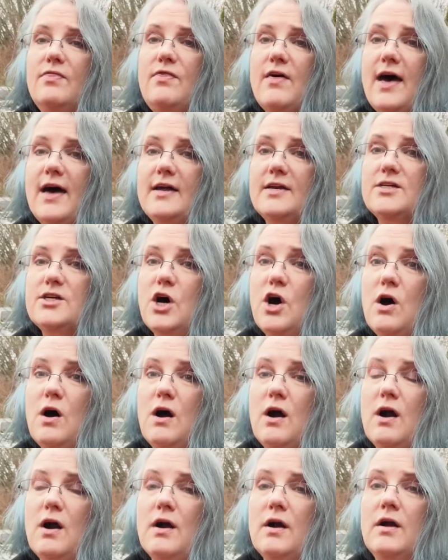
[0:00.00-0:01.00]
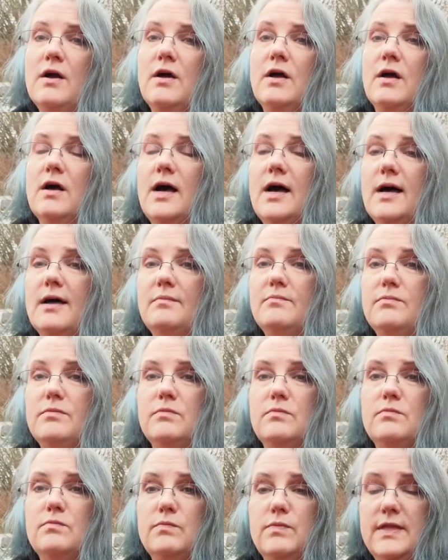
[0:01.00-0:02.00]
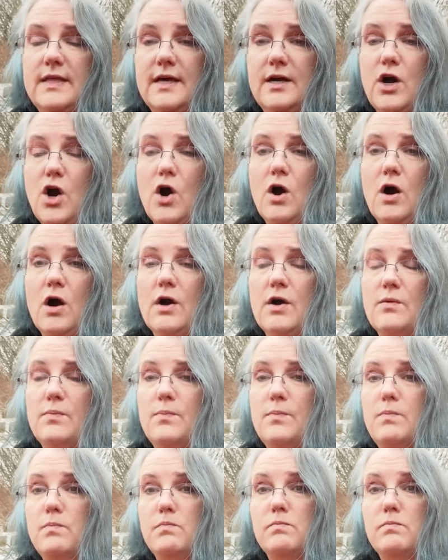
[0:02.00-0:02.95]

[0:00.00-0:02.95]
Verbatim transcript: that are um, that are